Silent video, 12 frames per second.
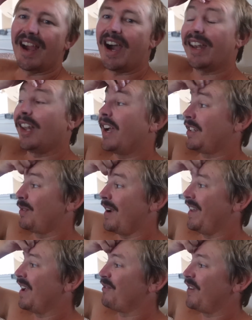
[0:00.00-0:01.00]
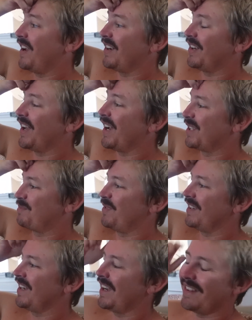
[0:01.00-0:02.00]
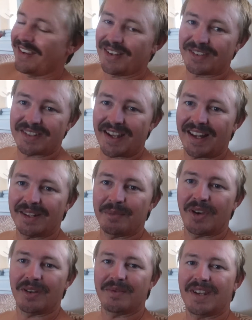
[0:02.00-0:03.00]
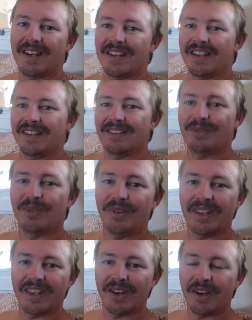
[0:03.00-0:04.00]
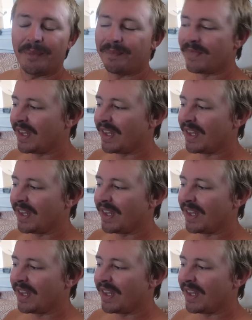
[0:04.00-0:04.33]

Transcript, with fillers: I'd like to run that fan on us, but yeah, the old Starlink modem's getting really hot.